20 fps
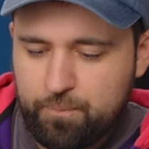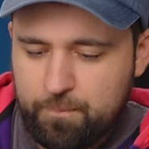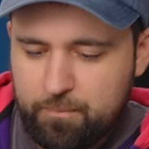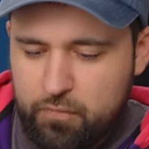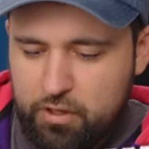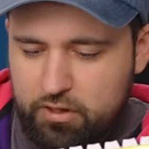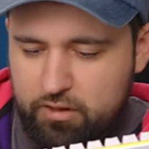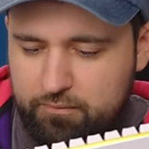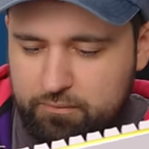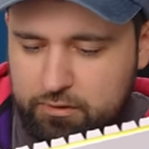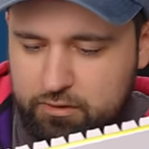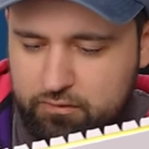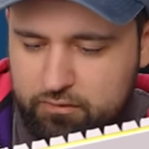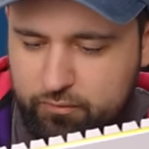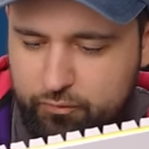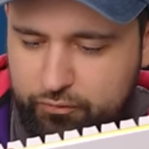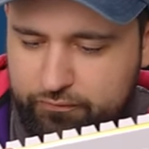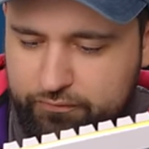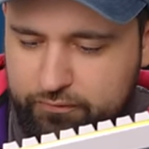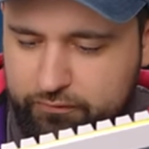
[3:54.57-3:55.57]
Well, I'm gonna
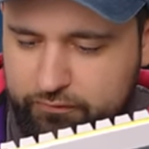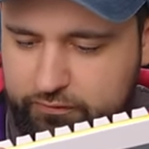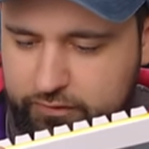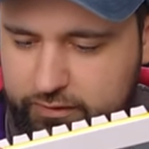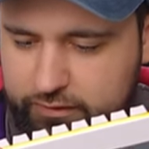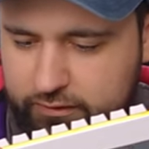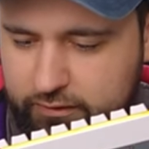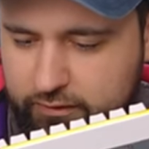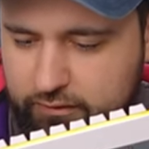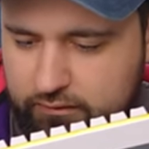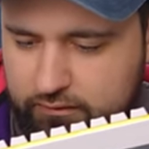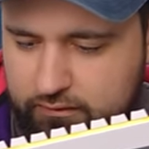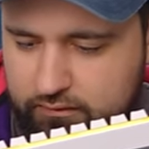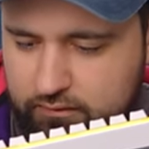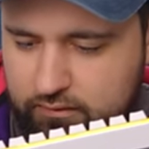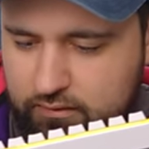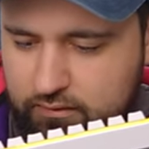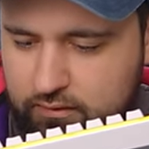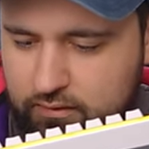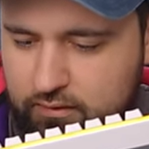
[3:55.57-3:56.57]
remove the sticker.
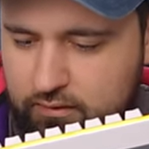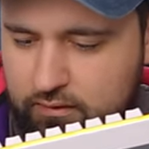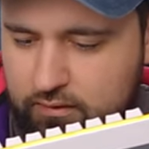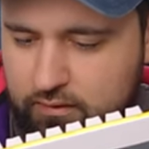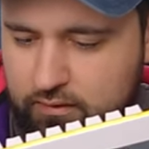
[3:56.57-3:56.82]
No.